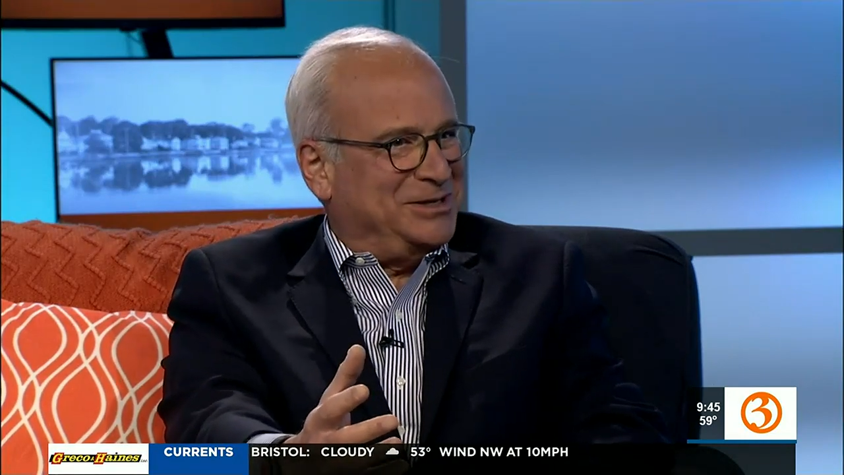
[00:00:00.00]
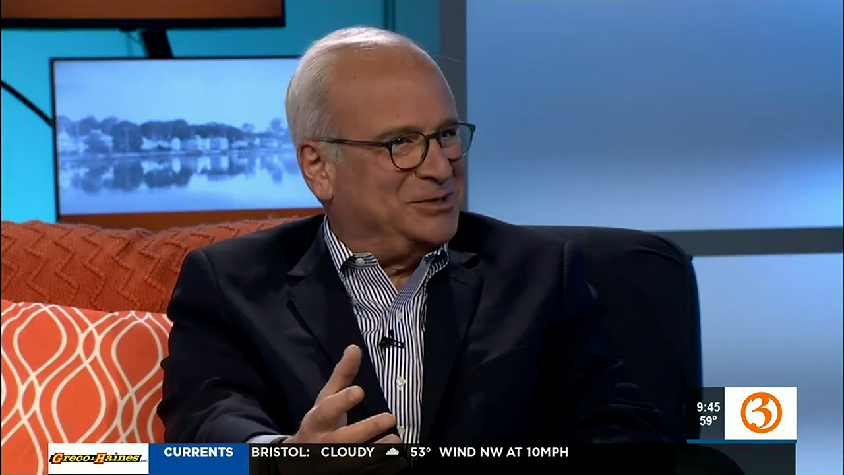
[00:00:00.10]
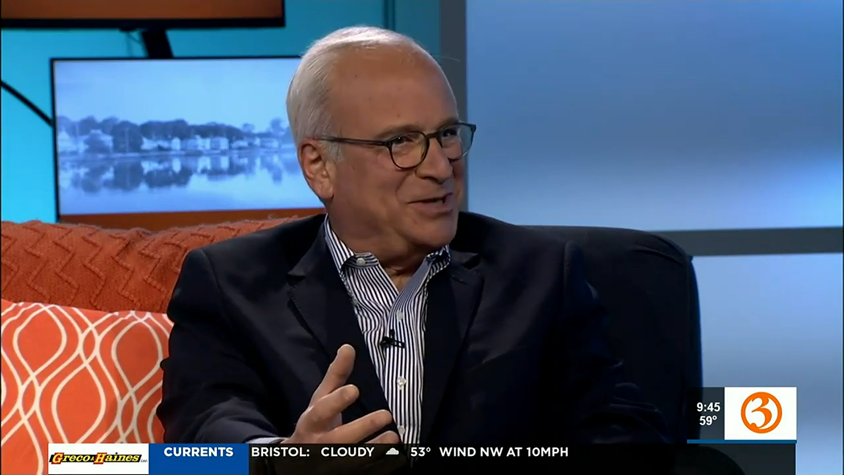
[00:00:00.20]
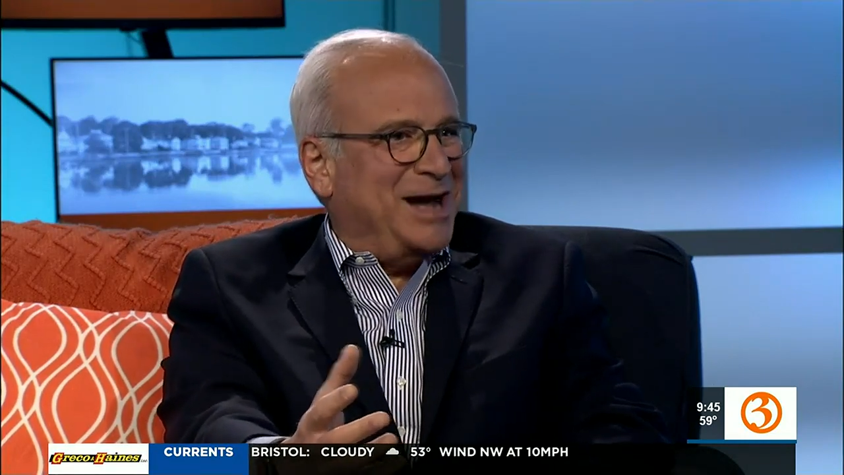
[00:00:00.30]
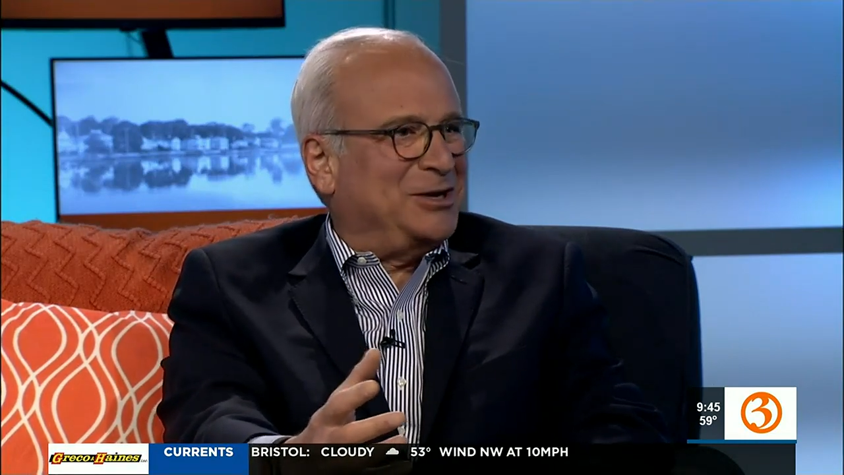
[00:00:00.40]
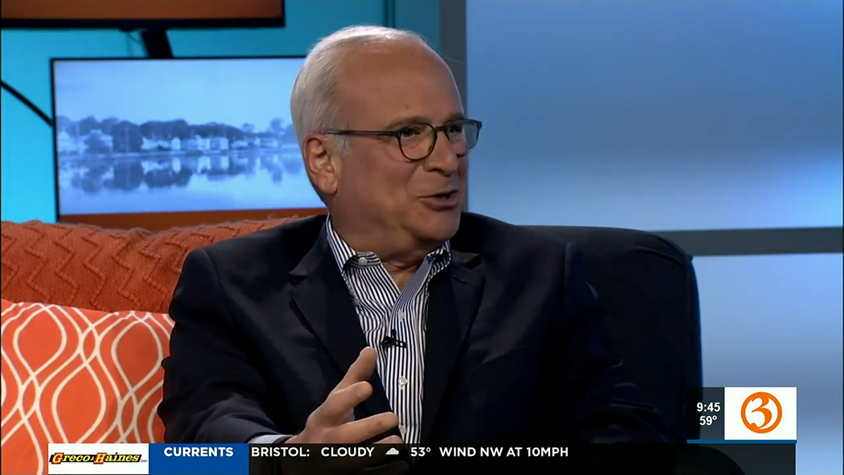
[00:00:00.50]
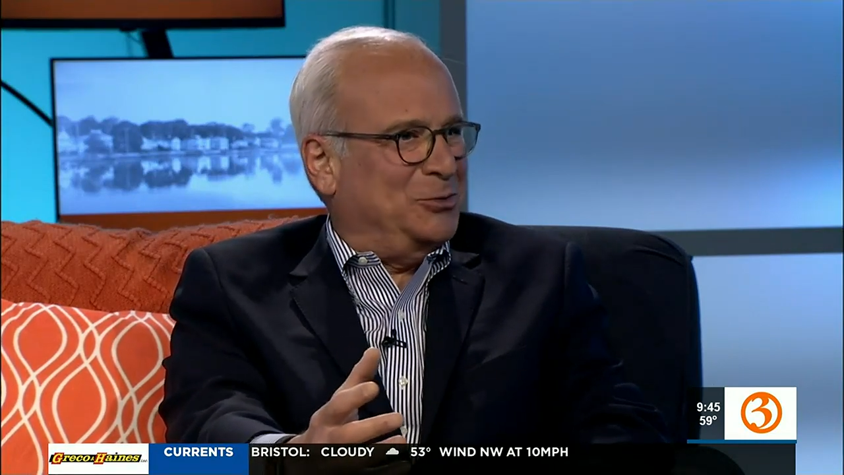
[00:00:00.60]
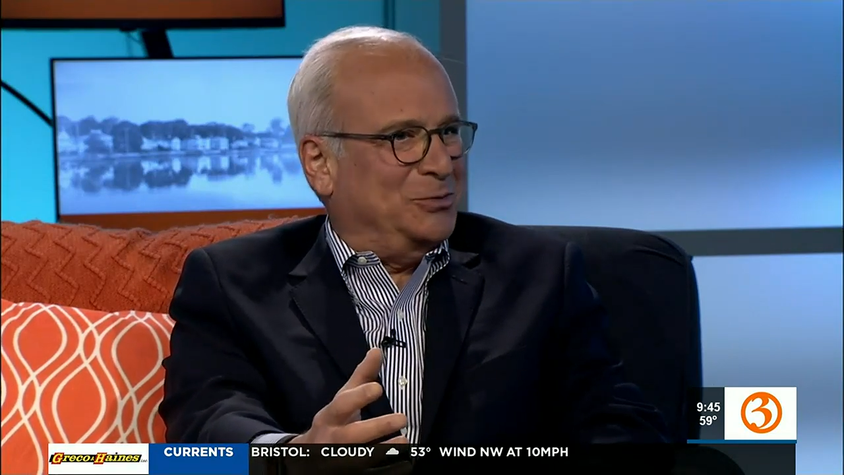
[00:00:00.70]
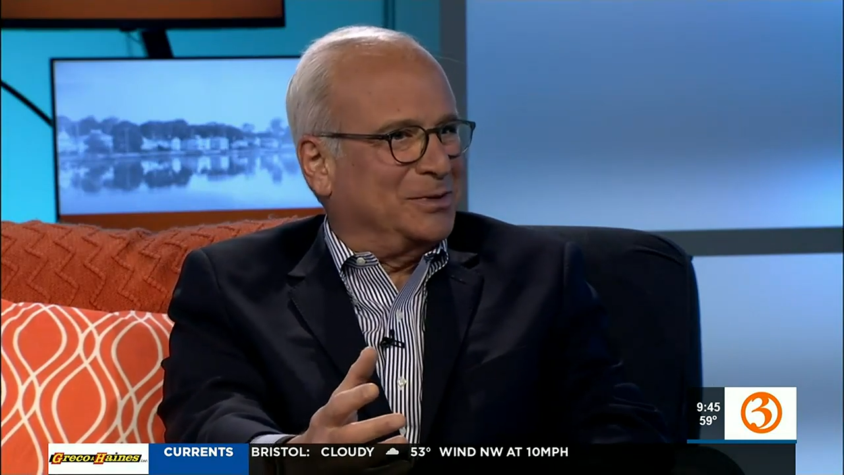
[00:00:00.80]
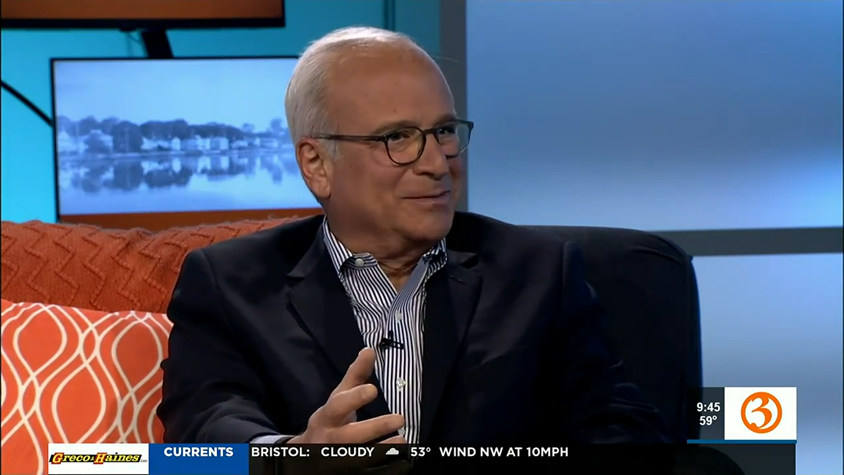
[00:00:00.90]
He's that Aww.
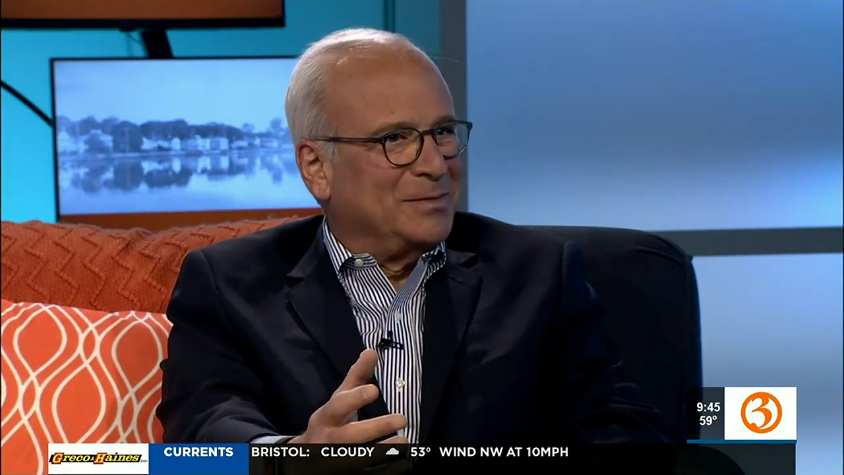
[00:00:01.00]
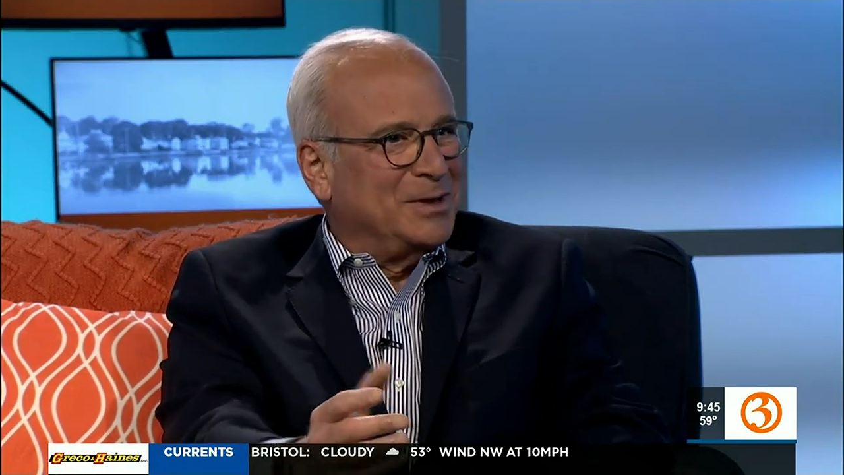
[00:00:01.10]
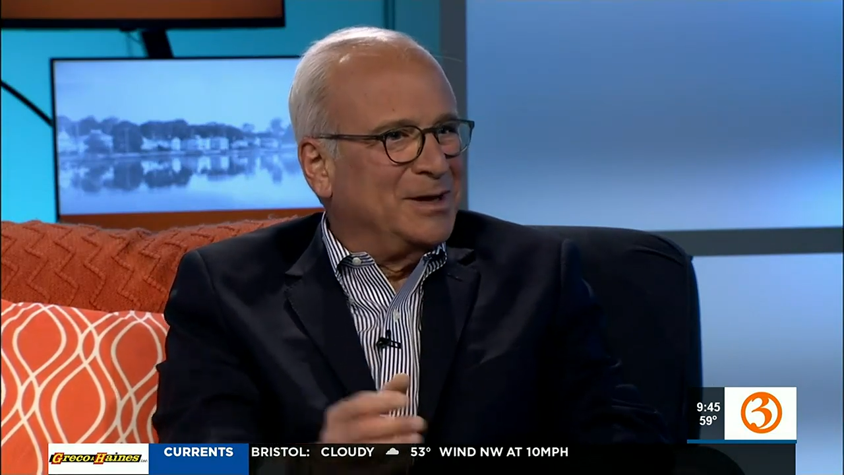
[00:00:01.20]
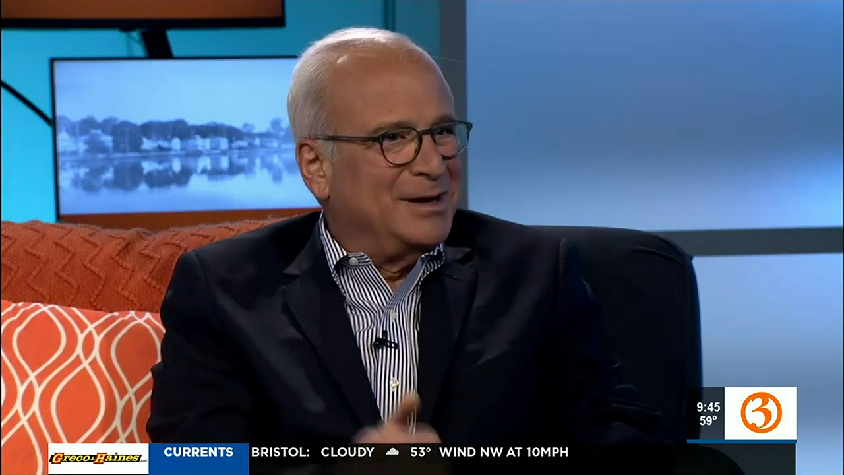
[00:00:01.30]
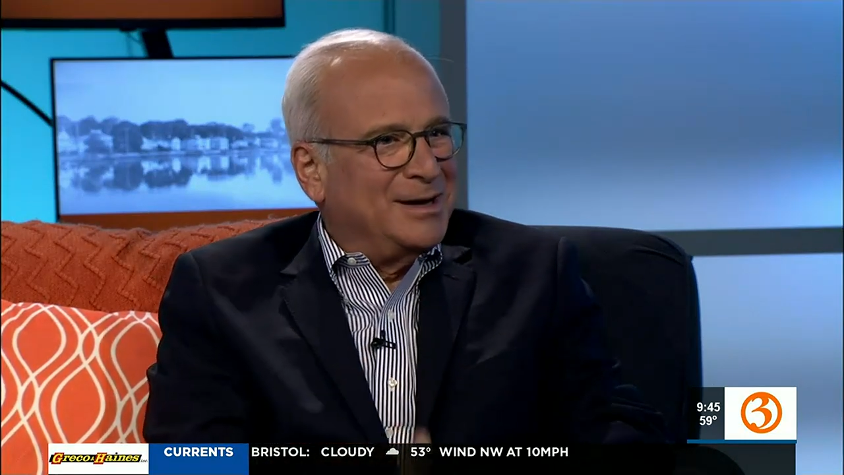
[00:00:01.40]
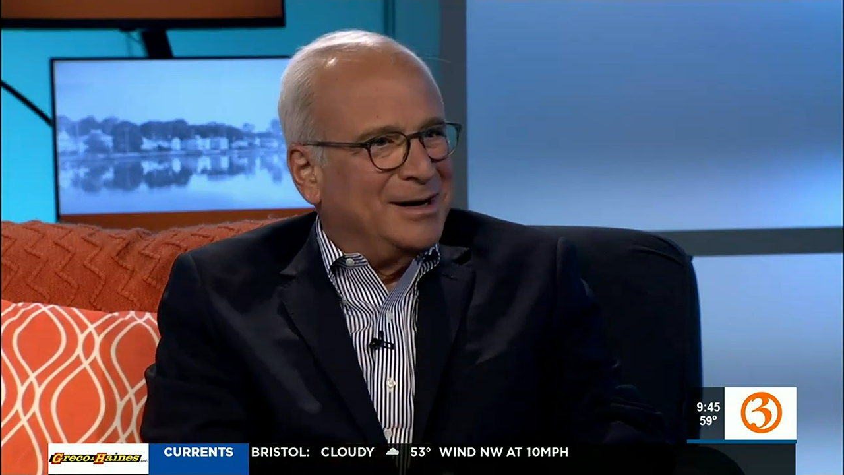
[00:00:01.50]
cute. Yeah.